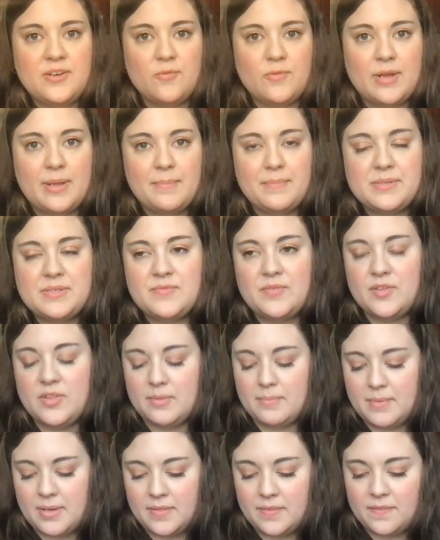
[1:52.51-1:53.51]
whips for the
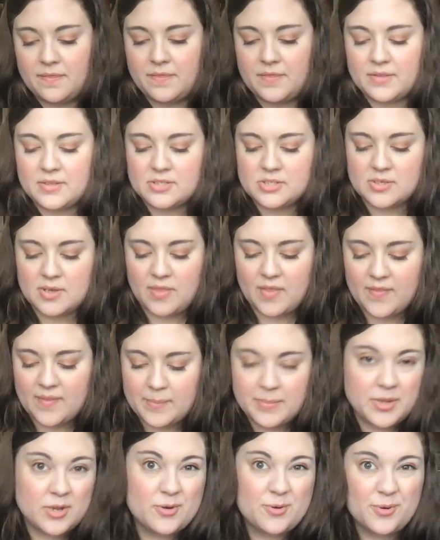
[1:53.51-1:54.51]
month. So I thought that'd
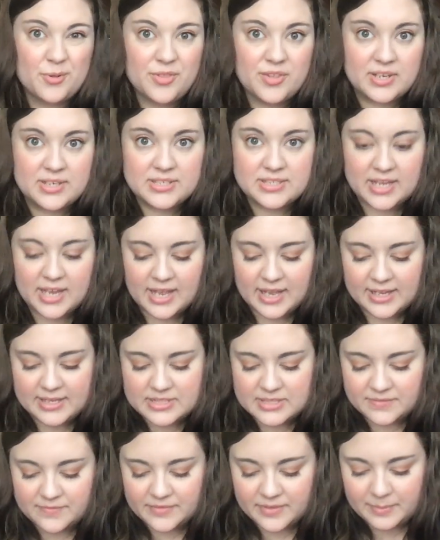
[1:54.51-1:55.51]
be a cool thing to add
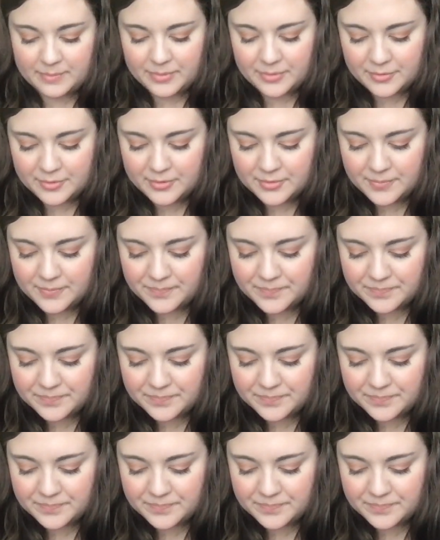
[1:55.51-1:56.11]
to flip through.